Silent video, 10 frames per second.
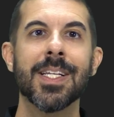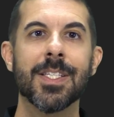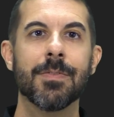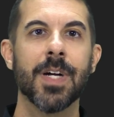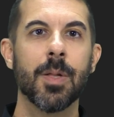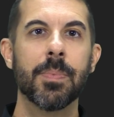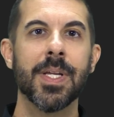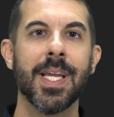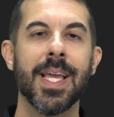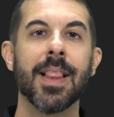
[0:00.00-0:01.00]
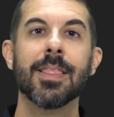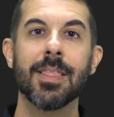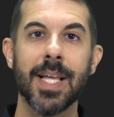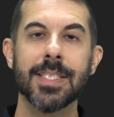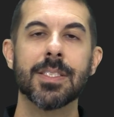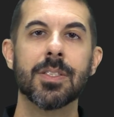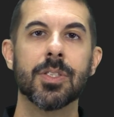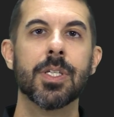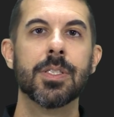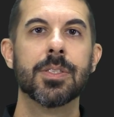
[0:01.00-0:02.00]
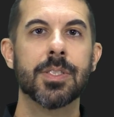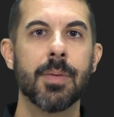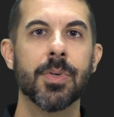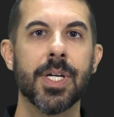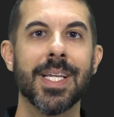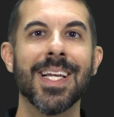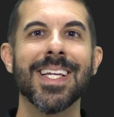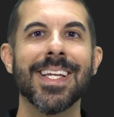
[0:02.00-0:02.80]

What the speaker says: Developing a lesson learned summary